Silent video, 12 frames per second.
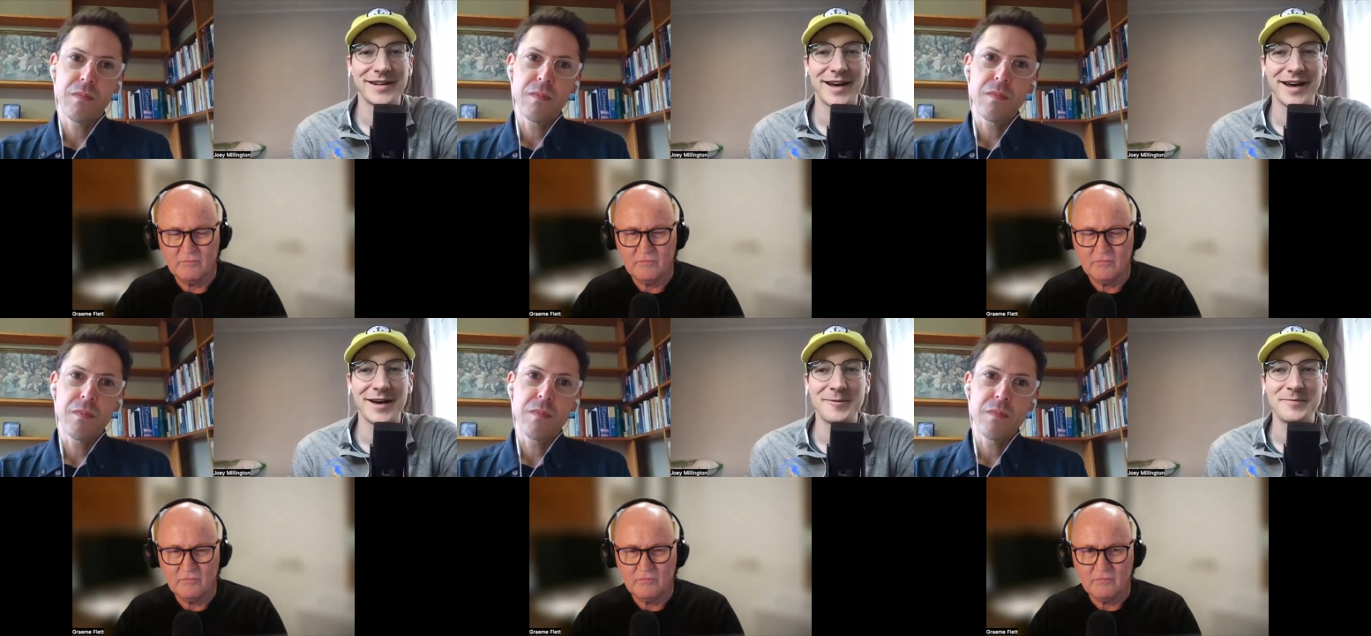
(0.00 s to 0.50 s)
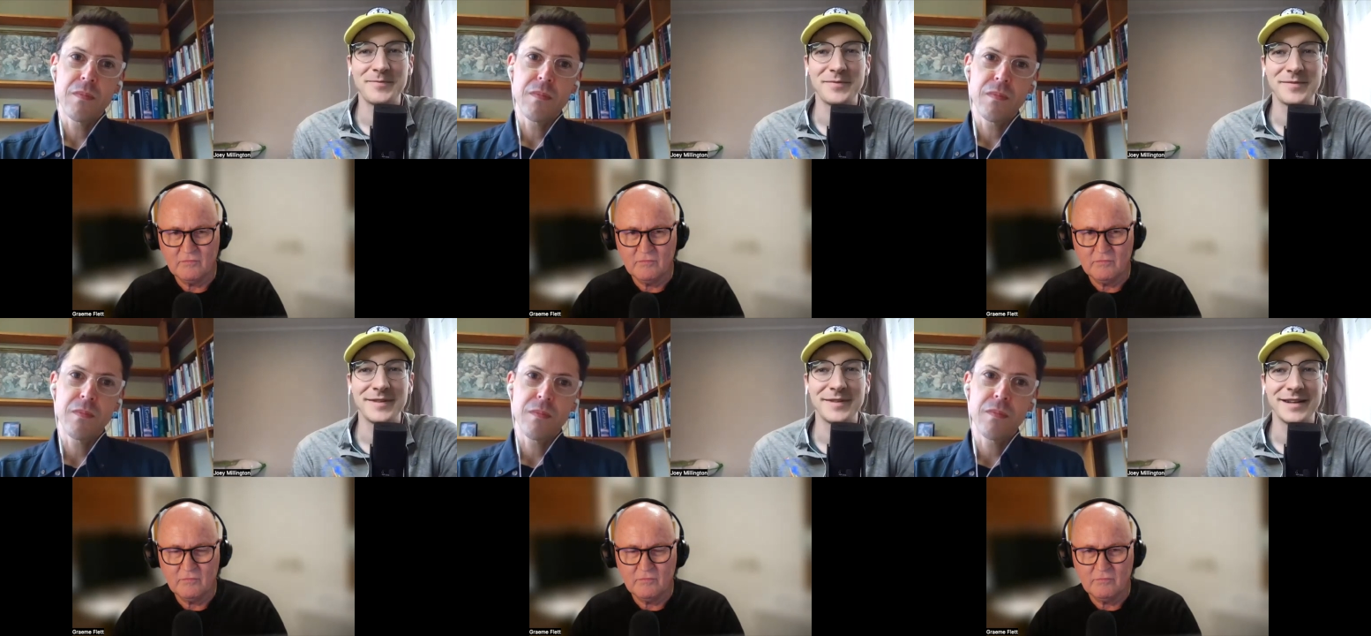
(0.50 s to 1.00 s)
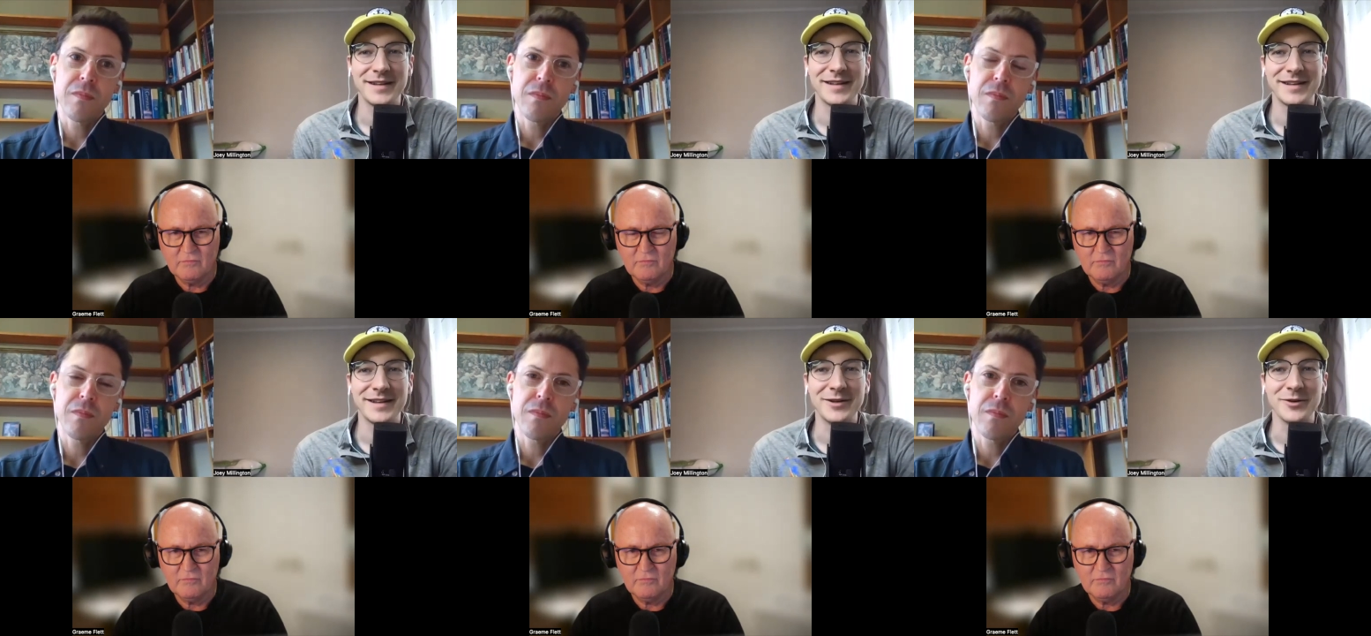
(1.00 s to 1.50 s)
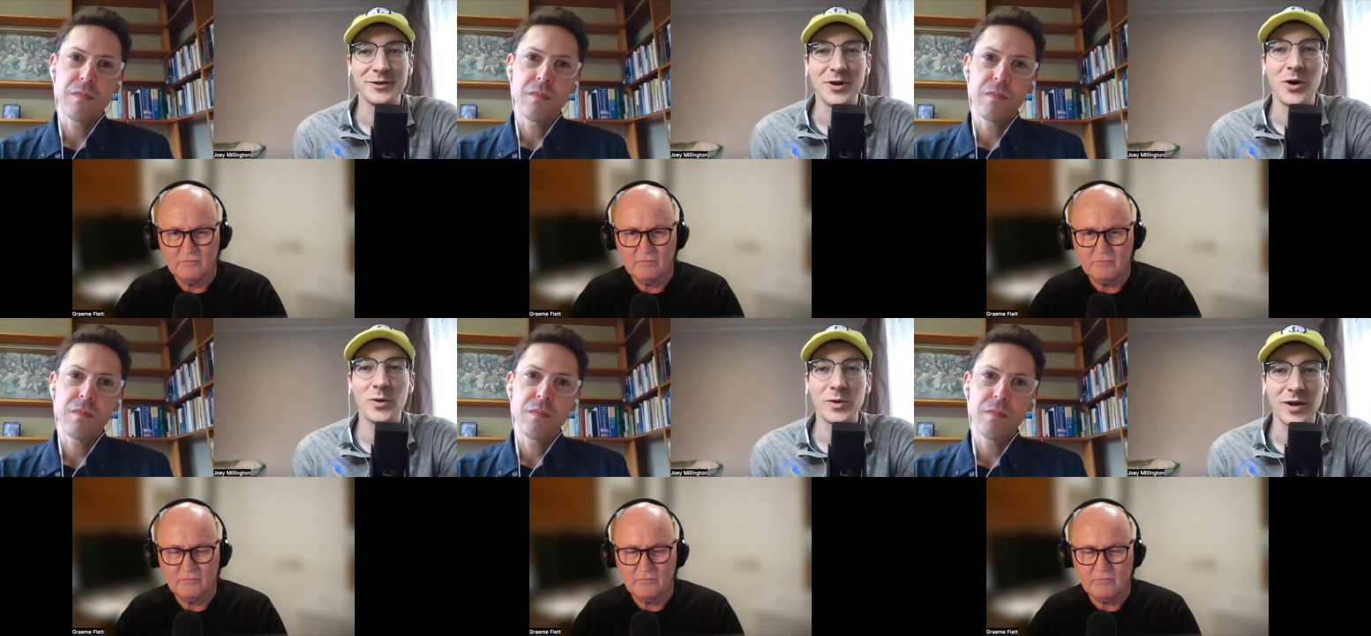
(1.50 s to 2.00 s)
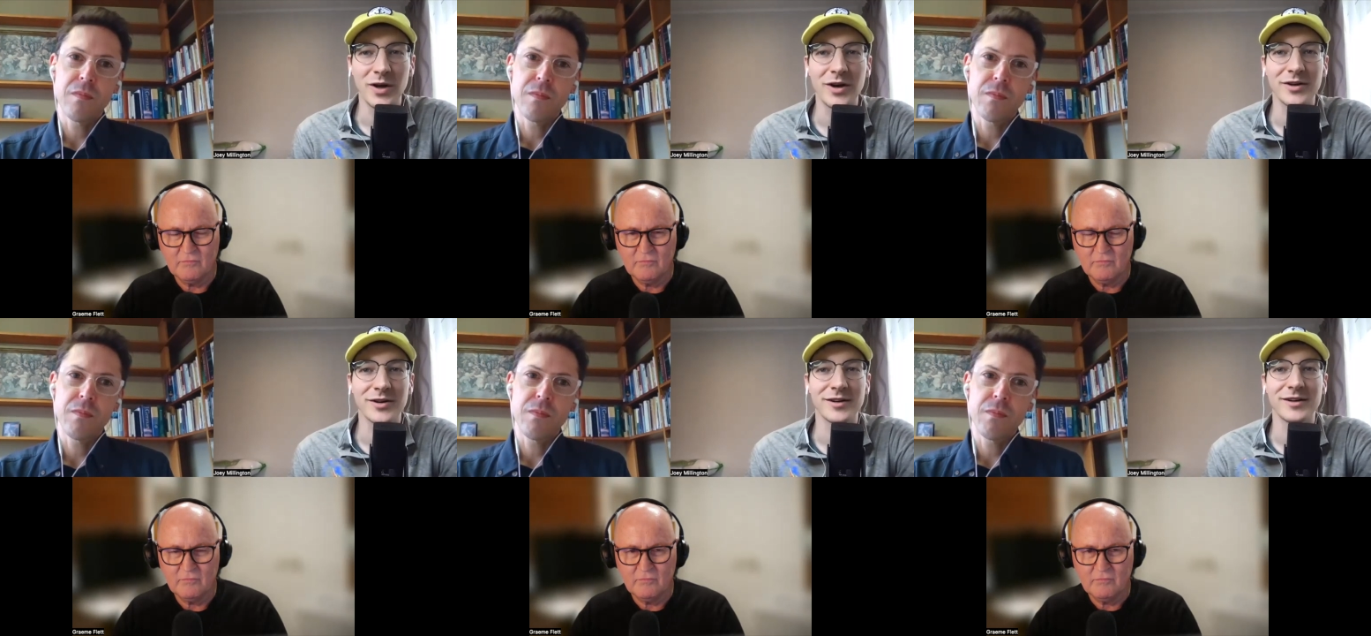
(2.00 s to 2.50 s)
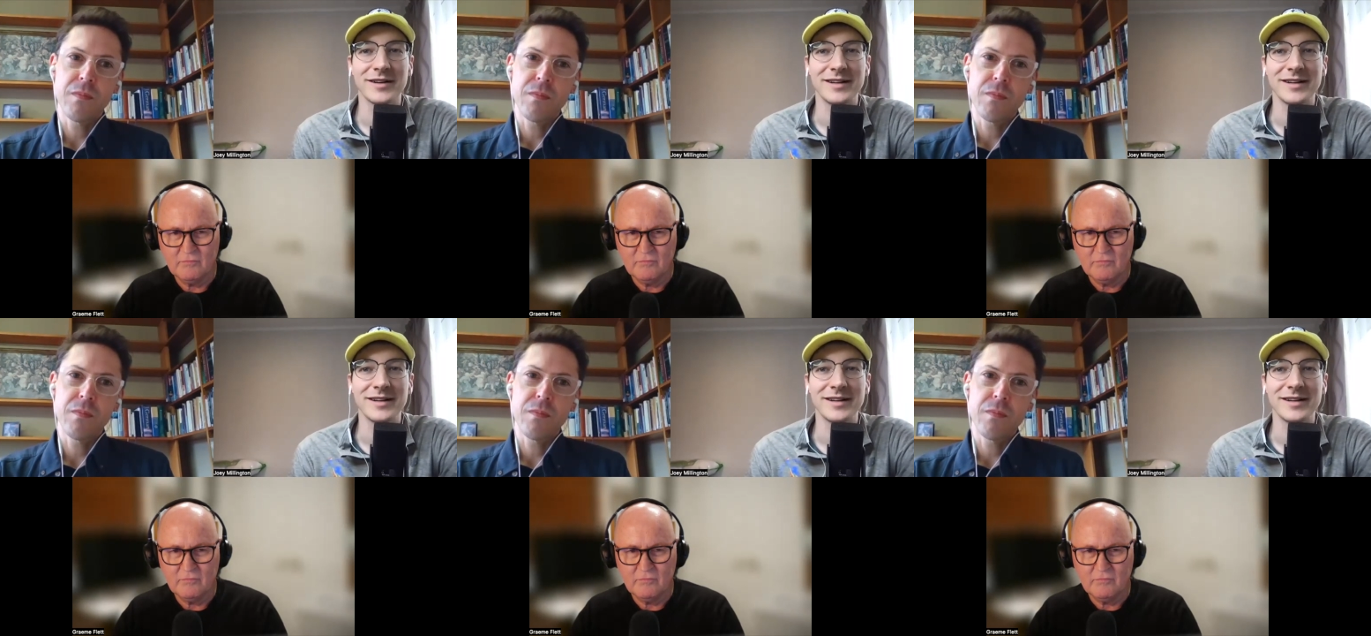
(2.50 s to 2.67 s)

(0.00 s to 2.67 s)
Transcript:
Speaker 1: Um, you're no longer